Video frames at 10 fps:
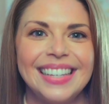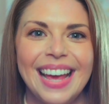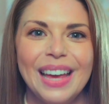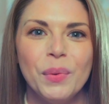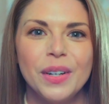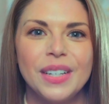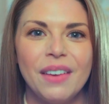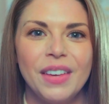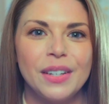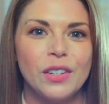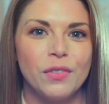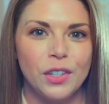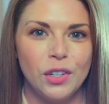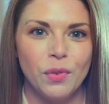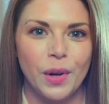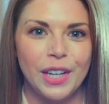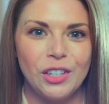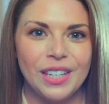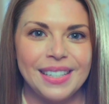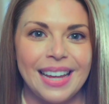Today, we're diving into Virgin
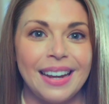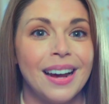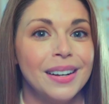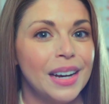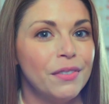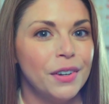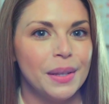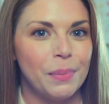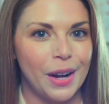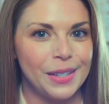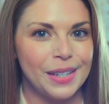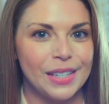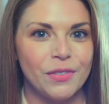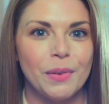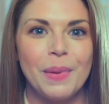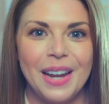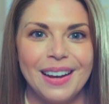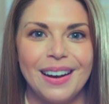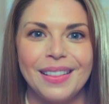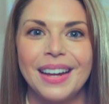Voyages and uncovering the process for bidding
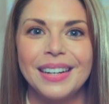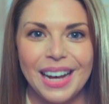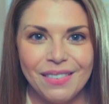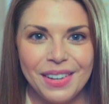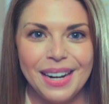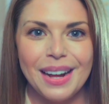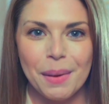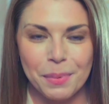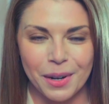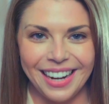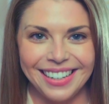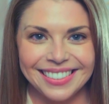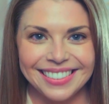on that coveted upgrade.